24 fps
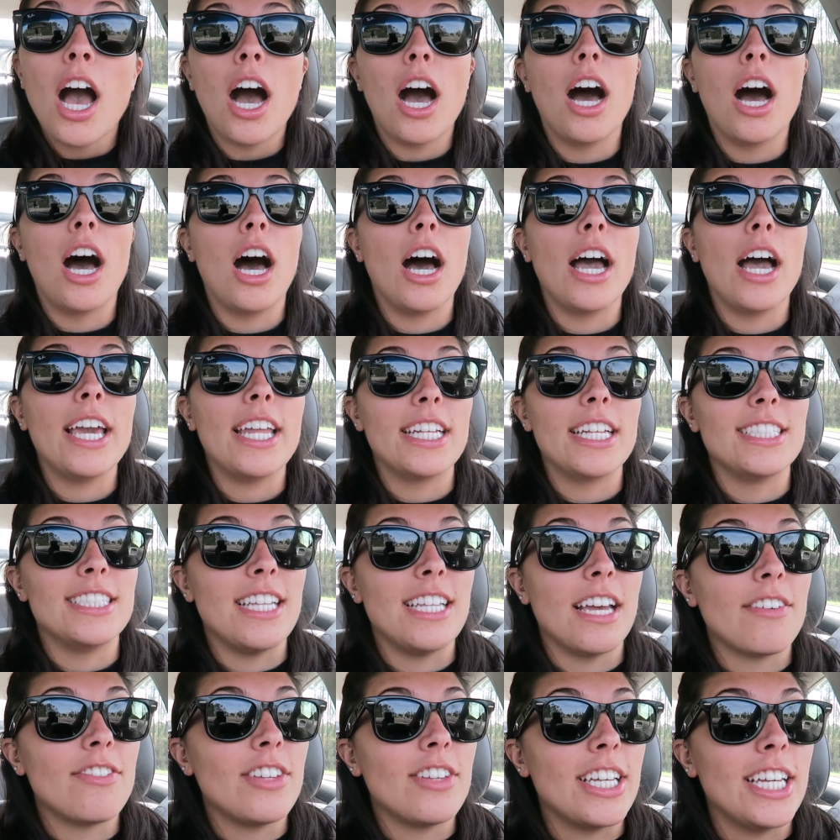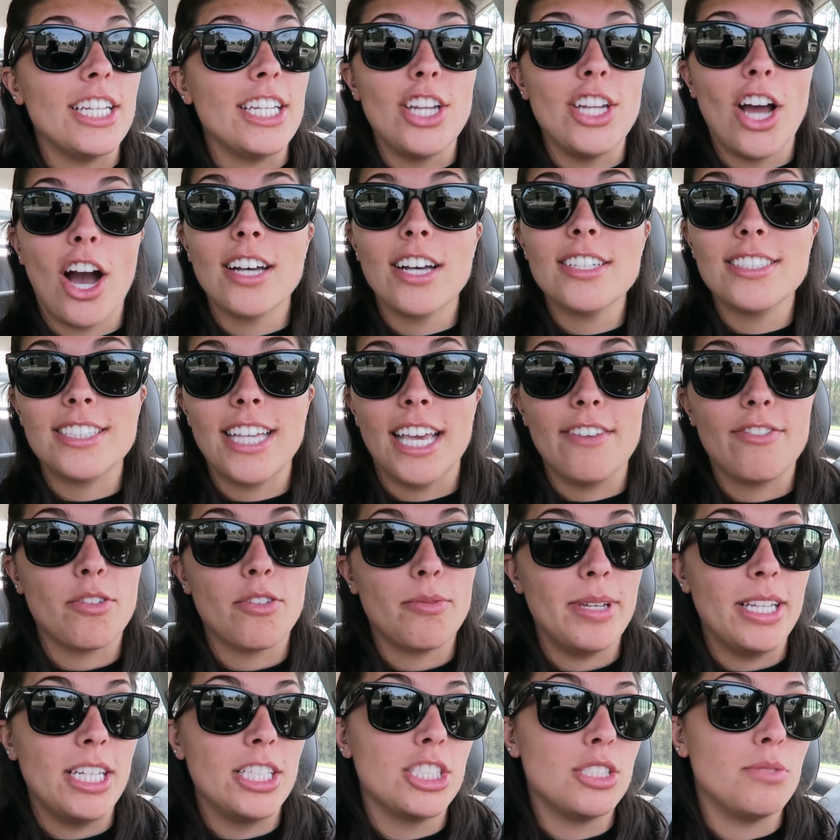Uh, it is definitely not safe for
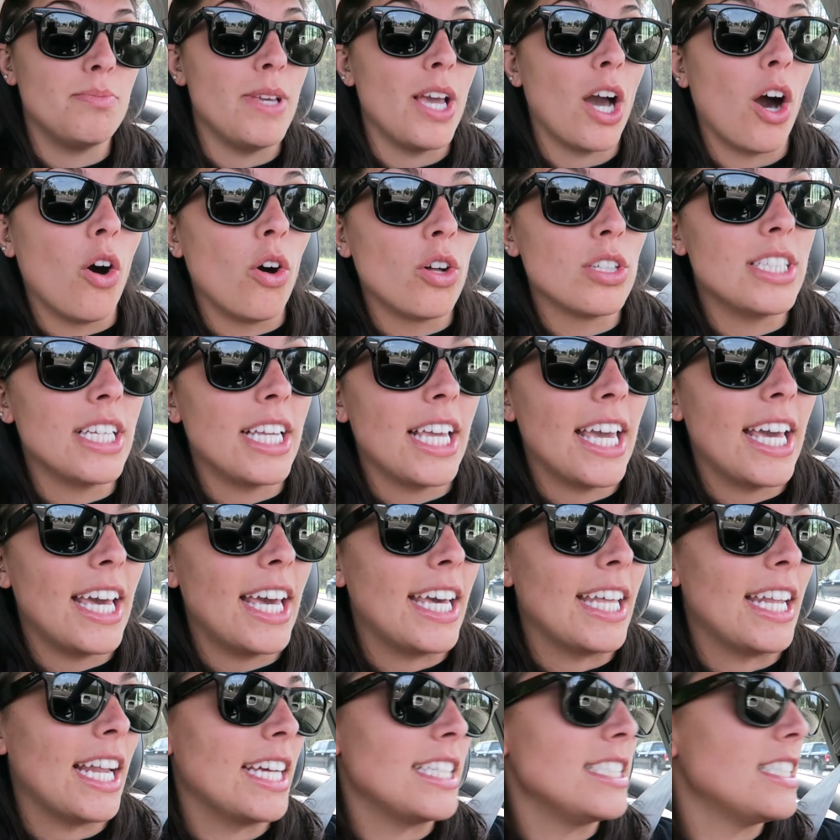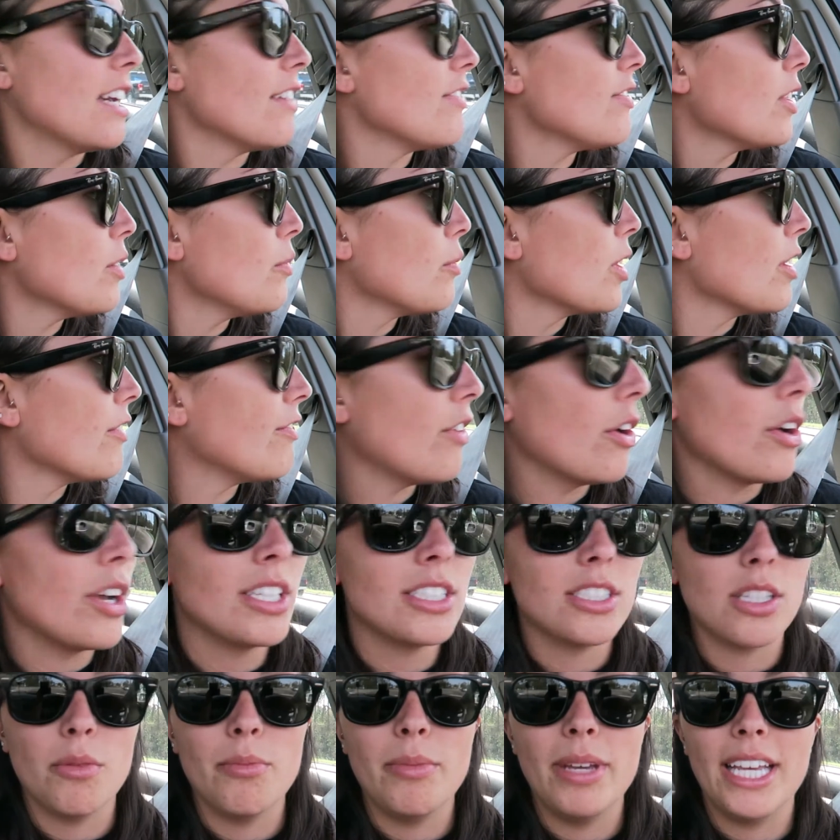me to just be holding it and I definitely want to
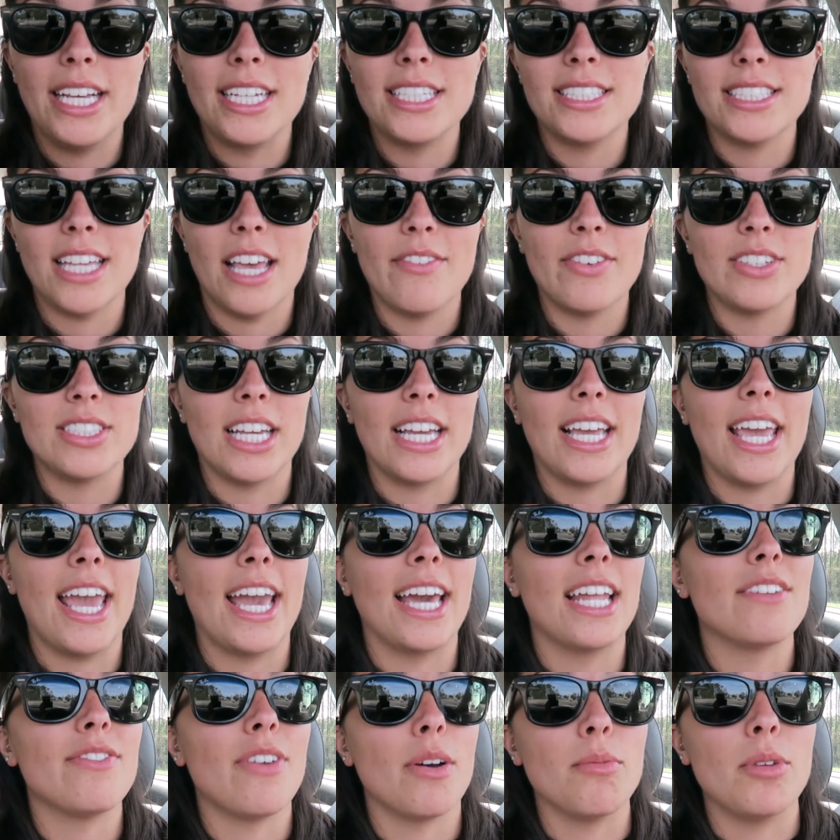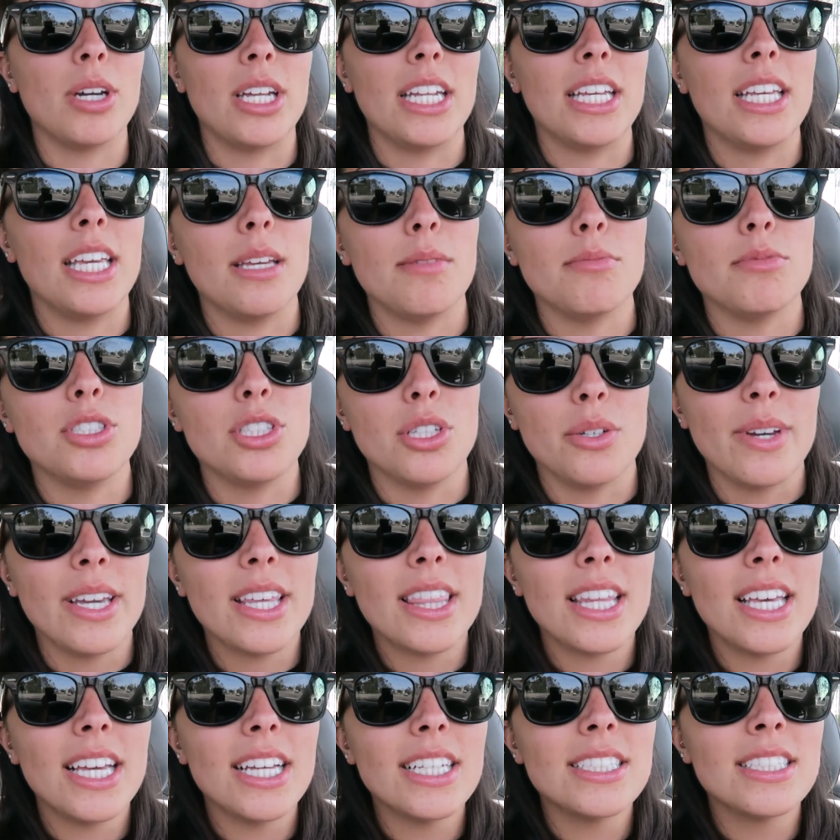focus on being as safe as I can if I'm going to keep doing
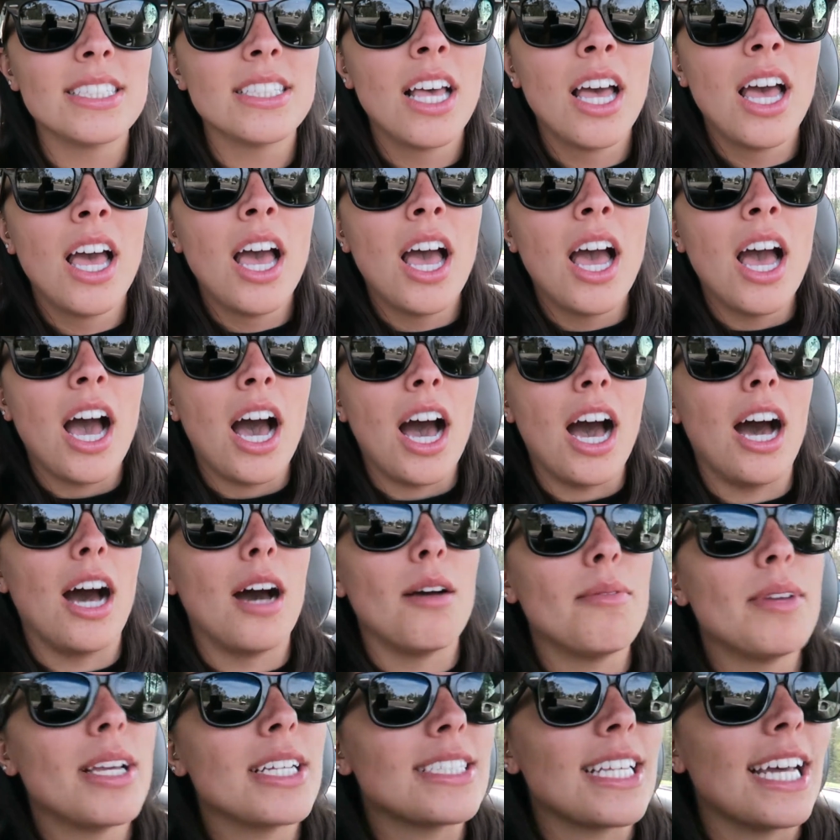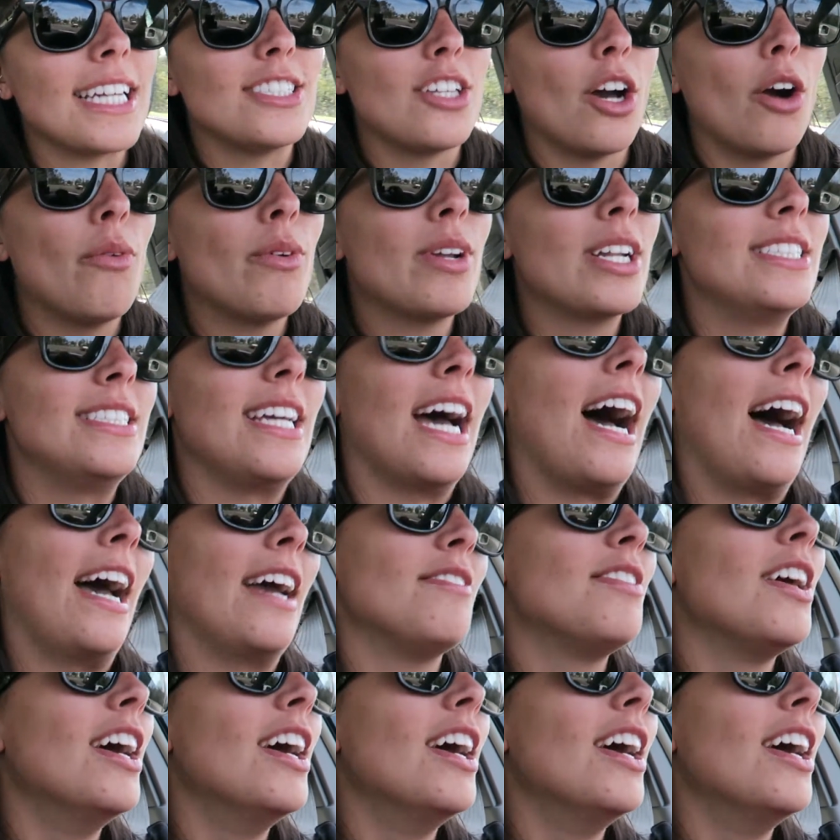this um, because I don't want to die